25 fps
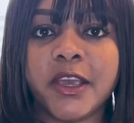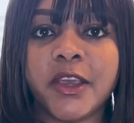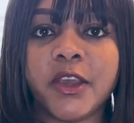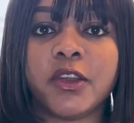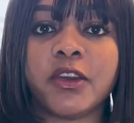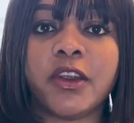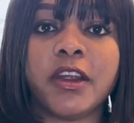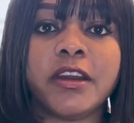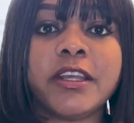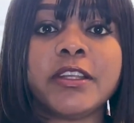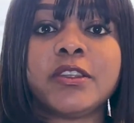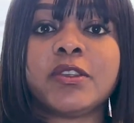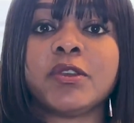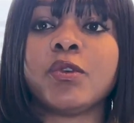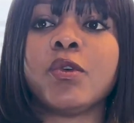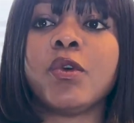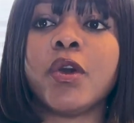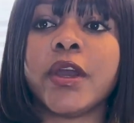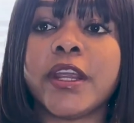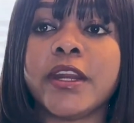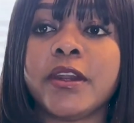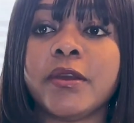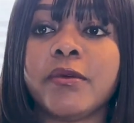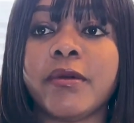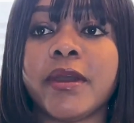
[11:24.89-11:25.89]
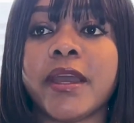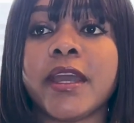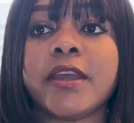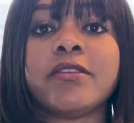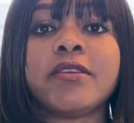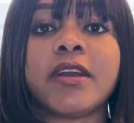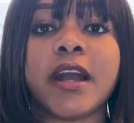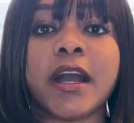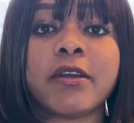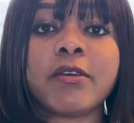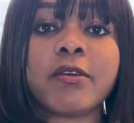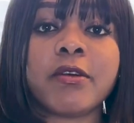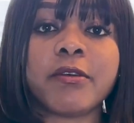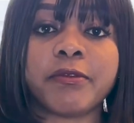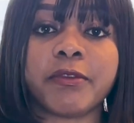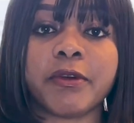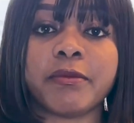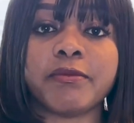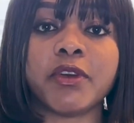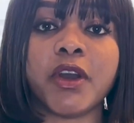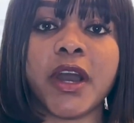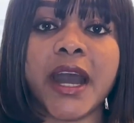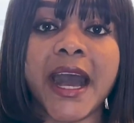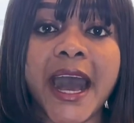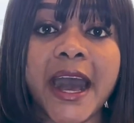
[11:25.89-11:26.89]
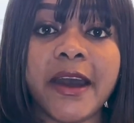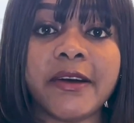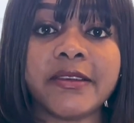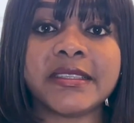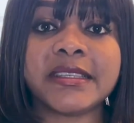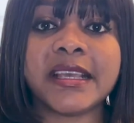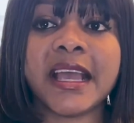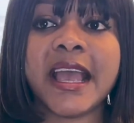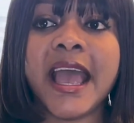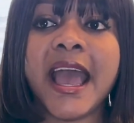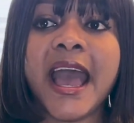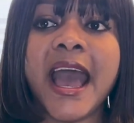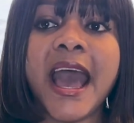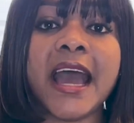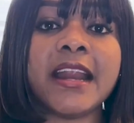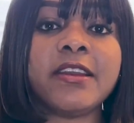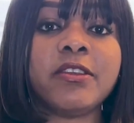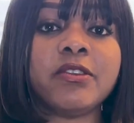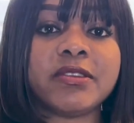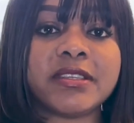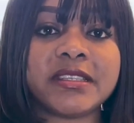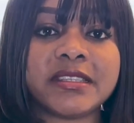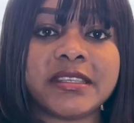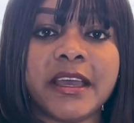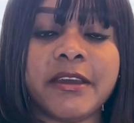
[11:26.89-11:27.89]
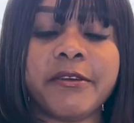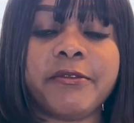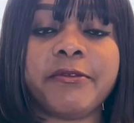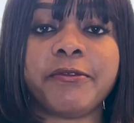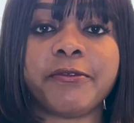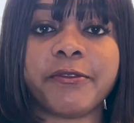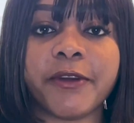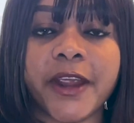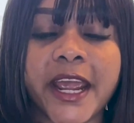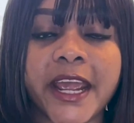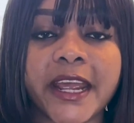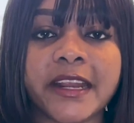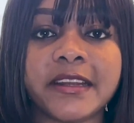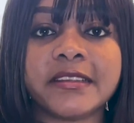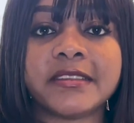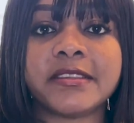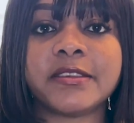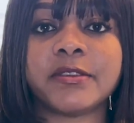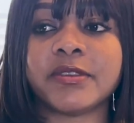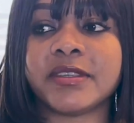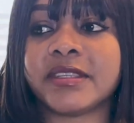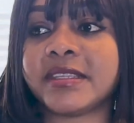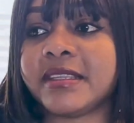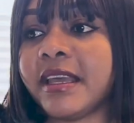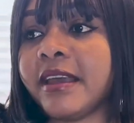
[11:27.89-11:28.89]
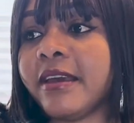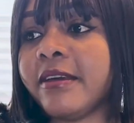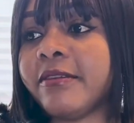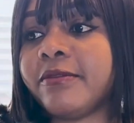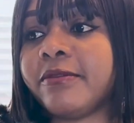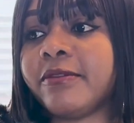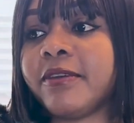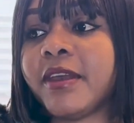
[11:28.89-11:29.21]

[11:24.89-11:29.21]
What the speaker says: You don't need to go anywhere. You can cook from your house, and you serve friends, you serve